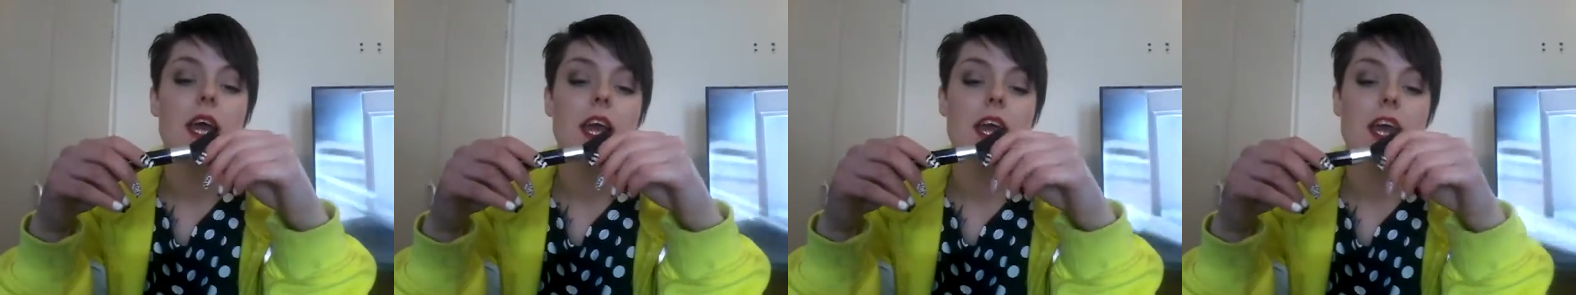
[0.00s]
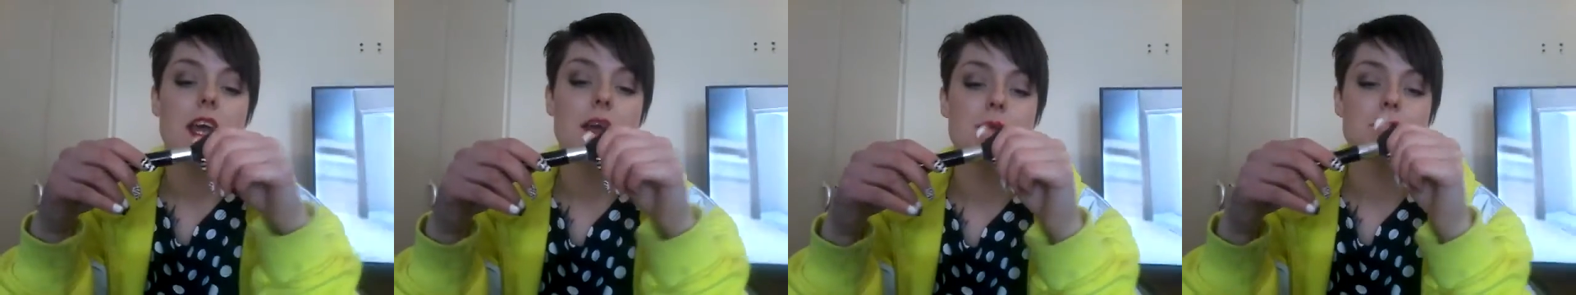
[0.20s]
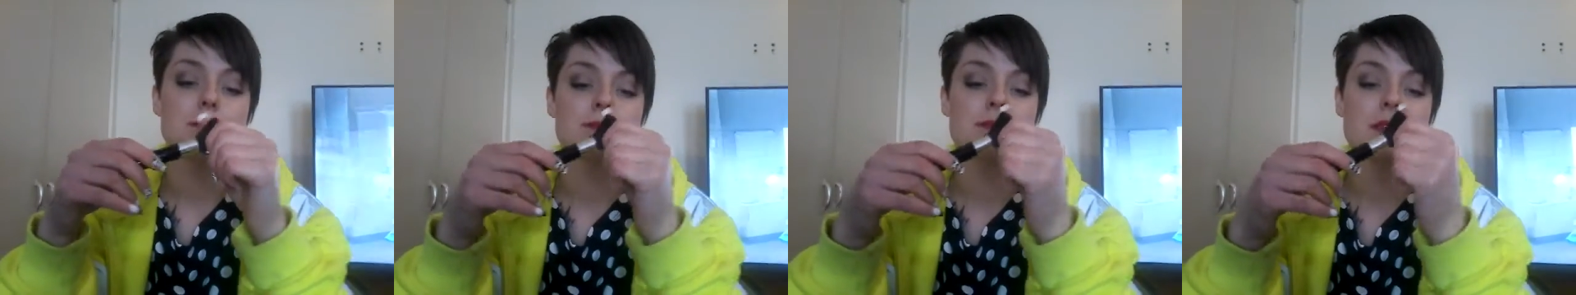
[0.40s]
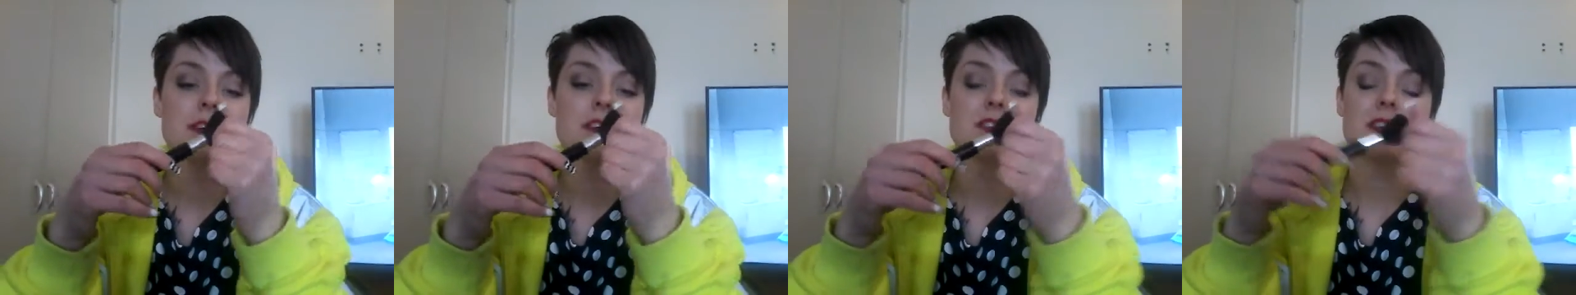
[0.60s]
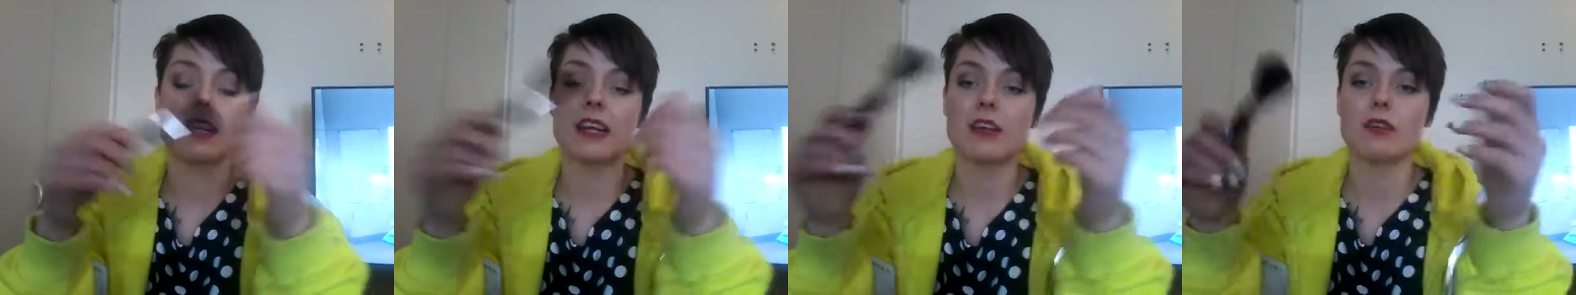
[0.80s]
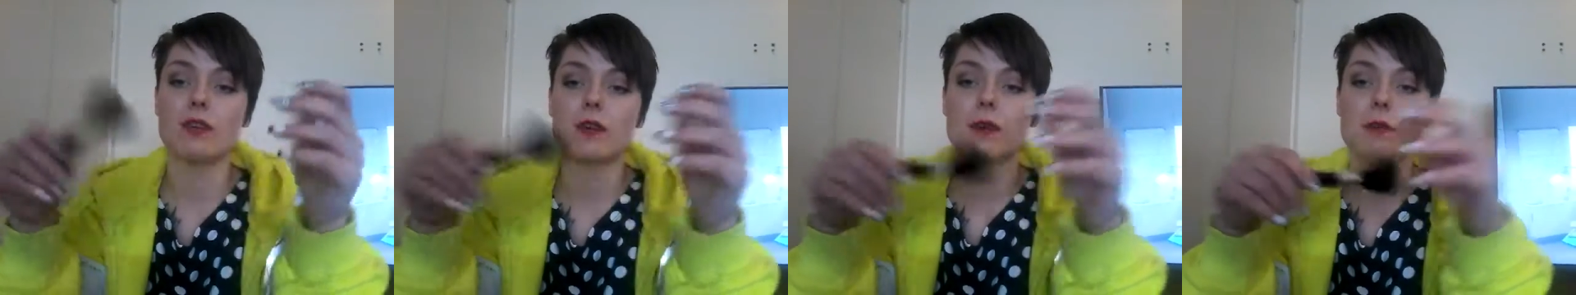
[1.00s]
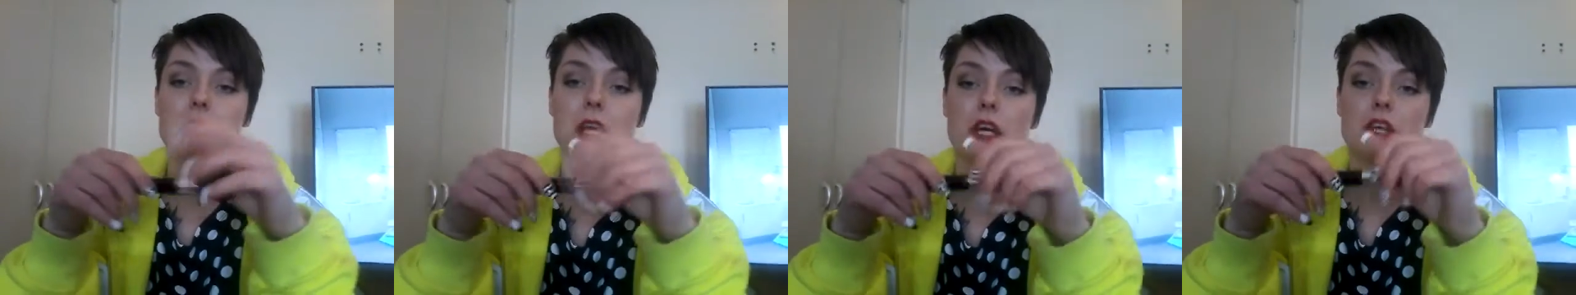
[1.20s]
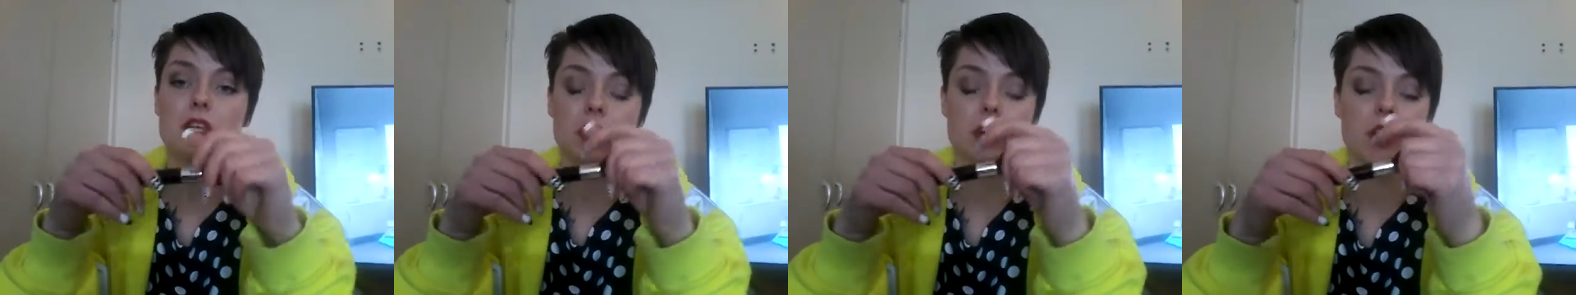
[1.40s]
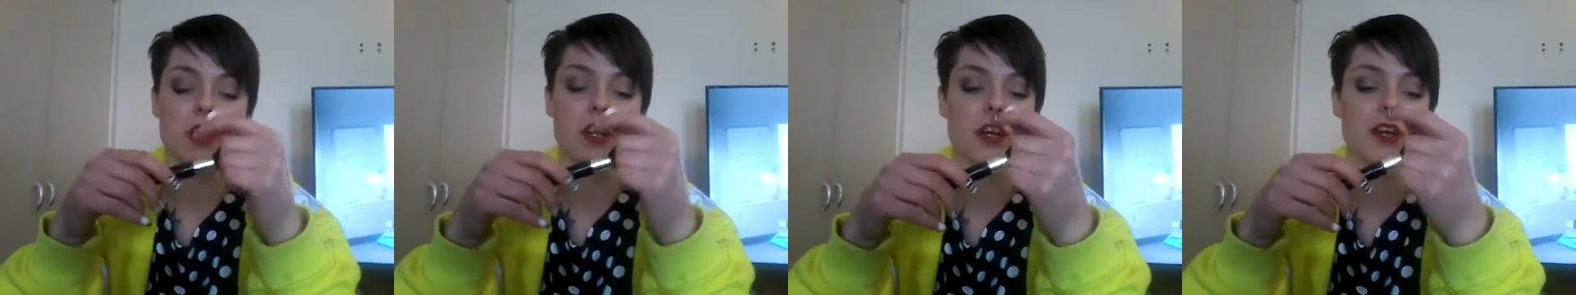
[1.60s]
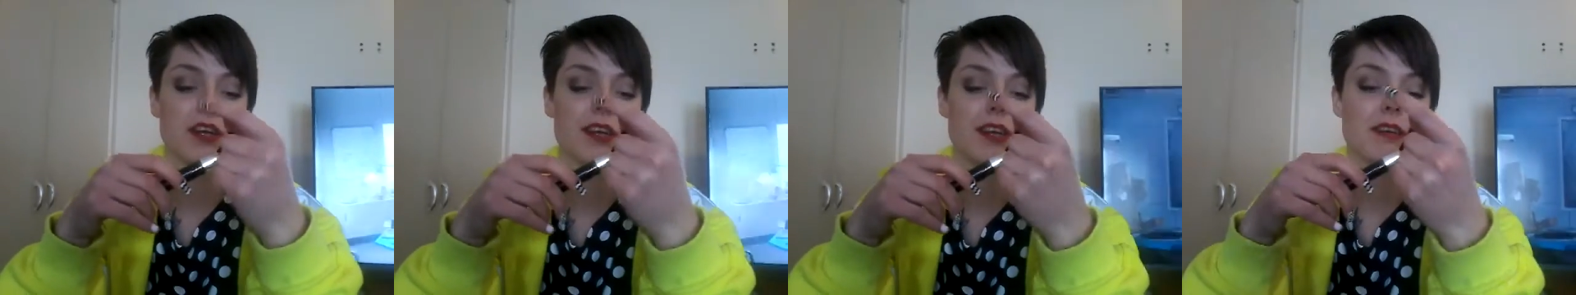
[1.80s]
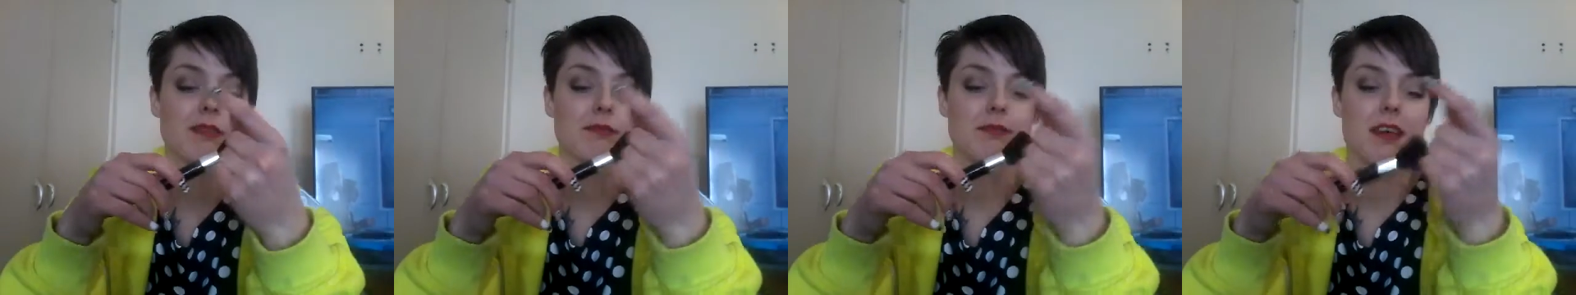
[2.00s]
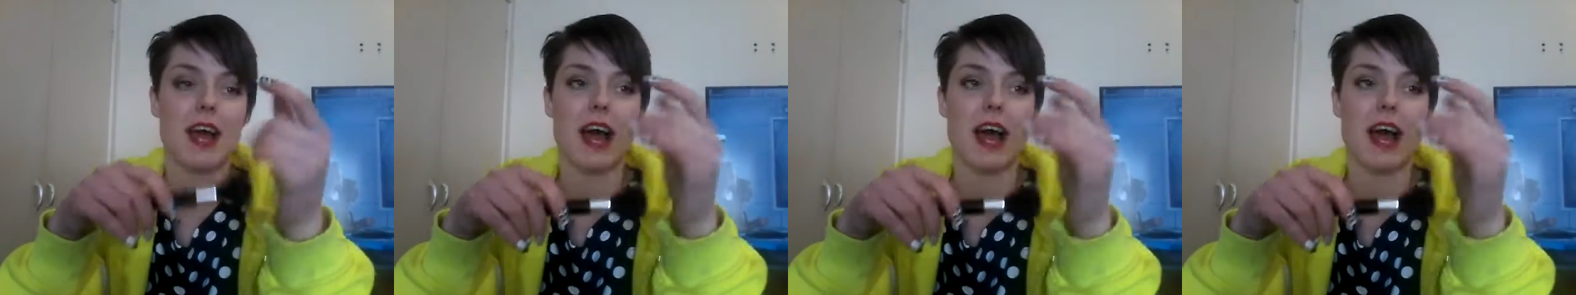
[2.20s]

It's nice for blusher and